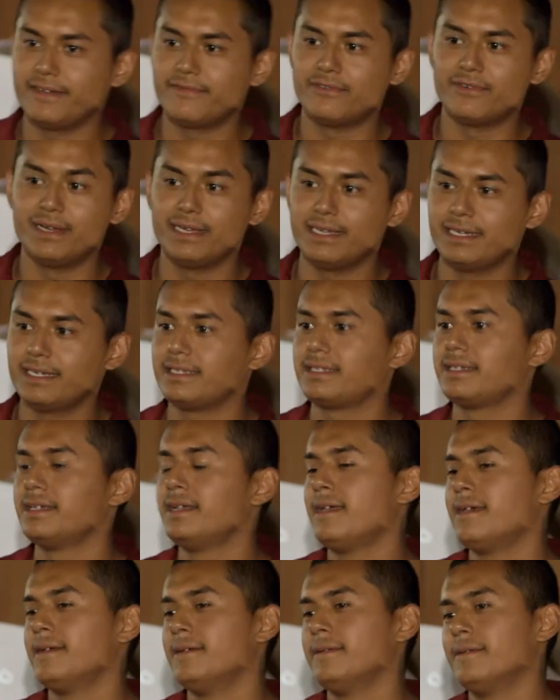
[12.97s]
whenever I end,
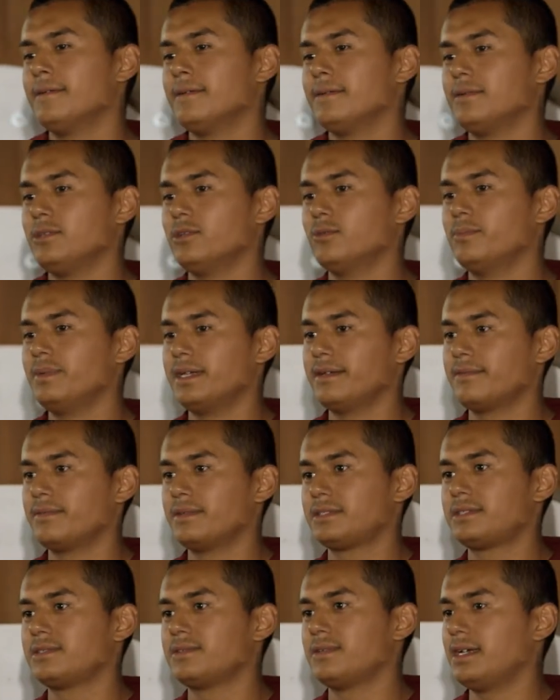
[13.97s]
you'll be
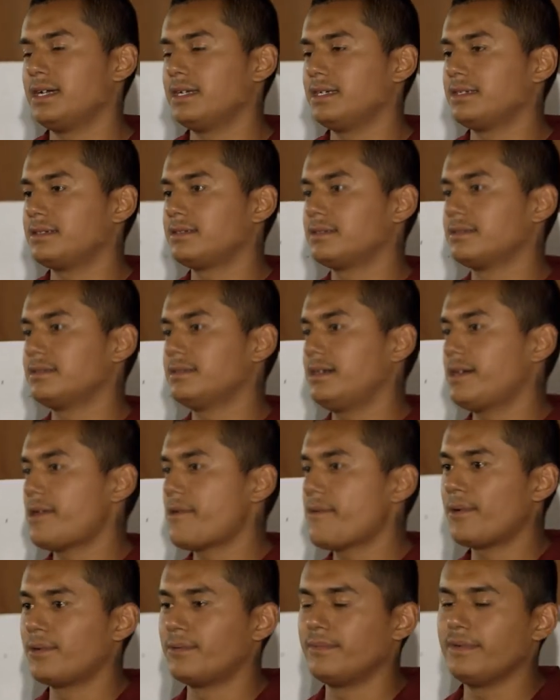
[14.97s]
able to like, I
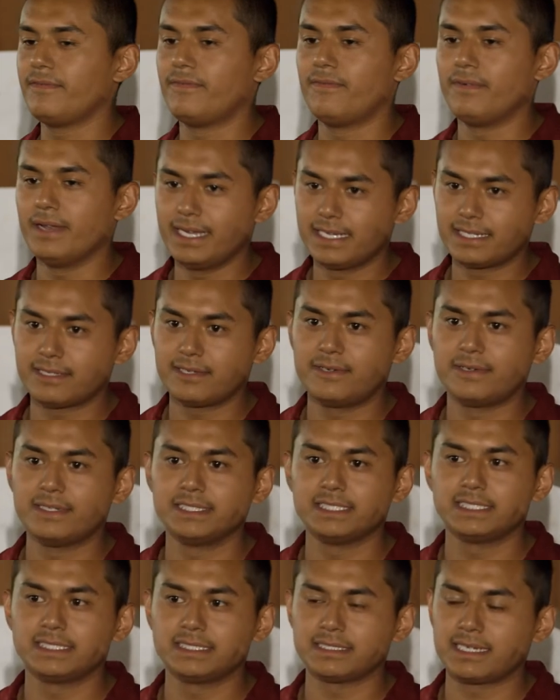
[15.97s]
don't know, reflect
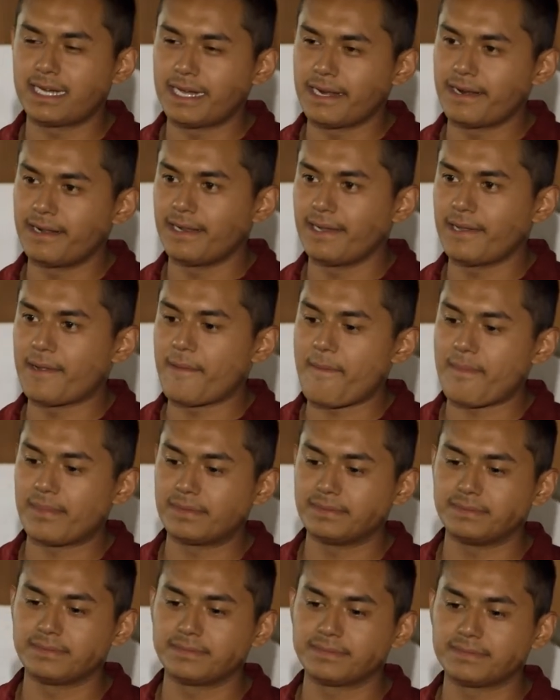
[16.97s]
on it and kind of like
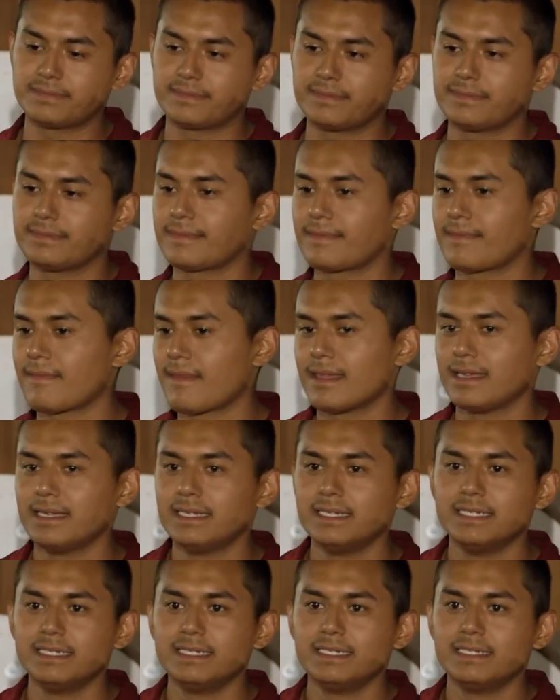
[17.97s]

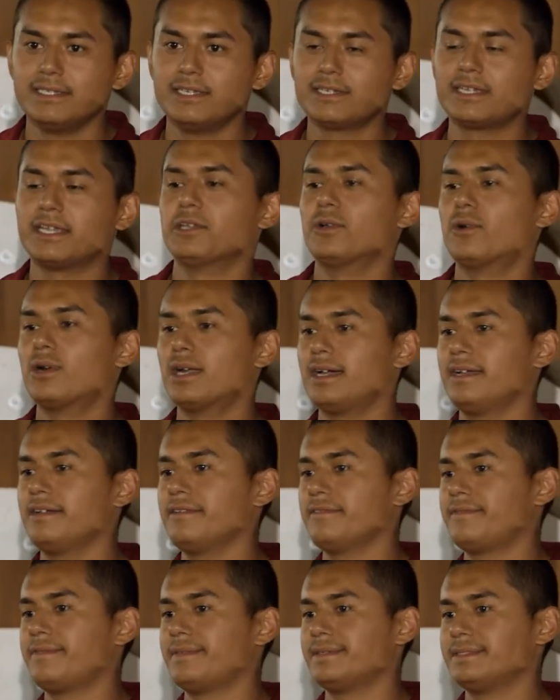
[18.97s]
look at your
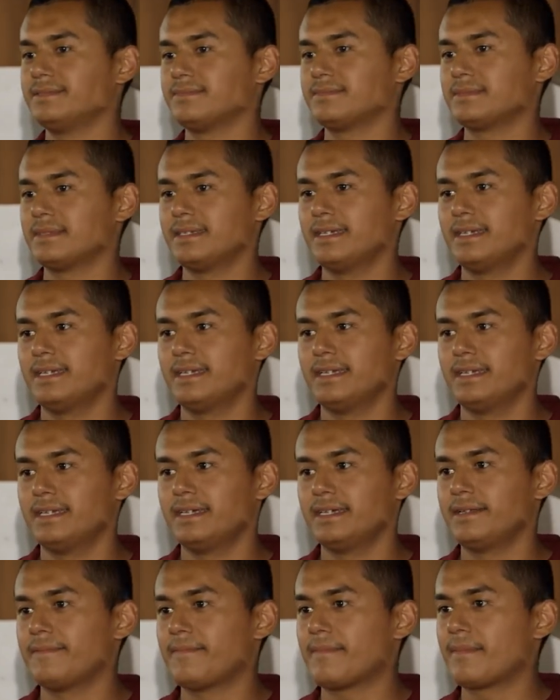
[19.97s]
life
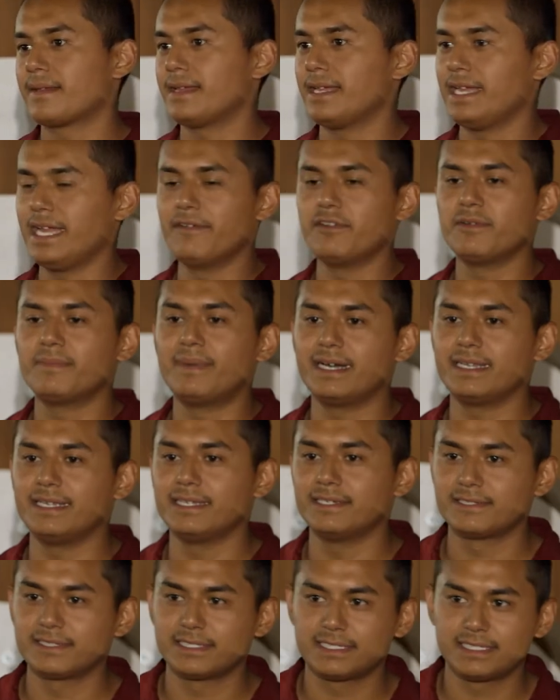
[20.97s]
and
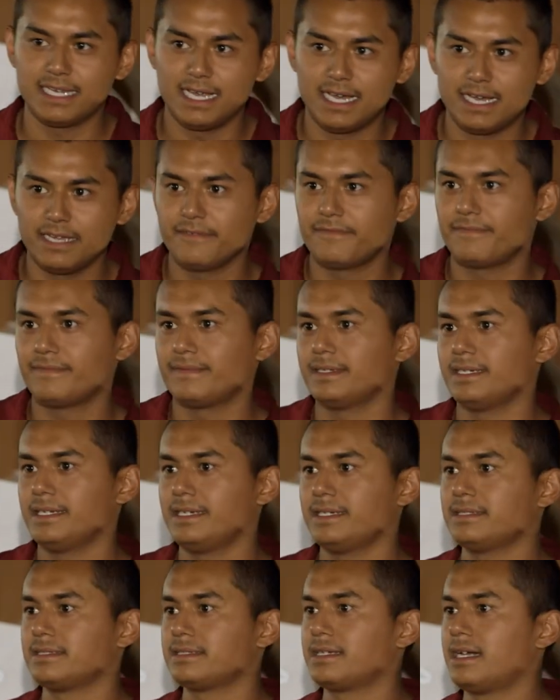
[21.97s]
everybody else's life
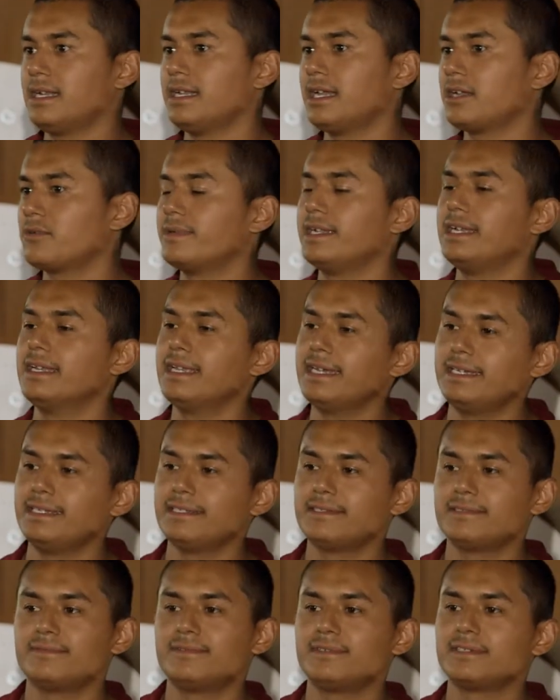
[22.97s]
and kind of like
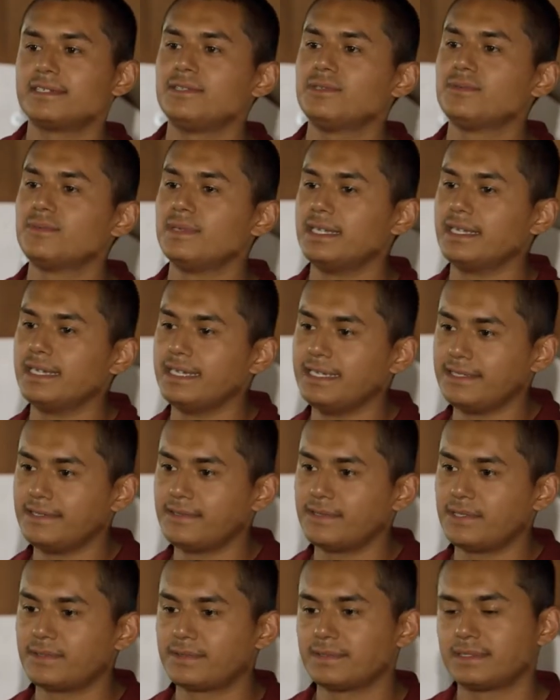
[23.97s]
relate. What can you relate,
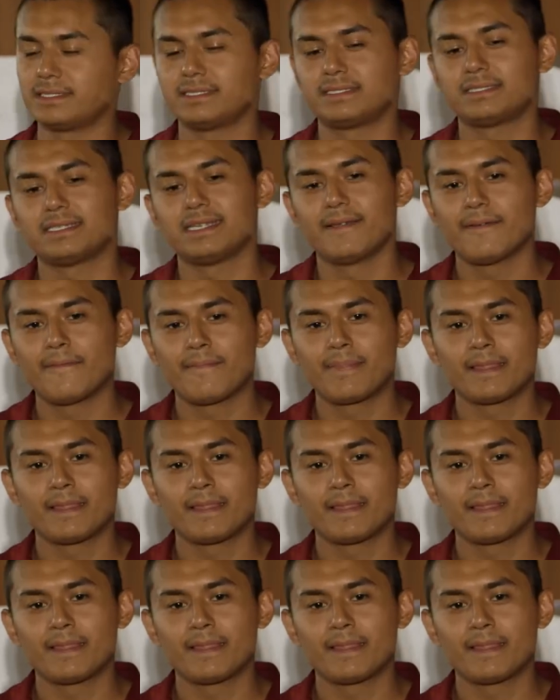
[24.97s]
you know? Because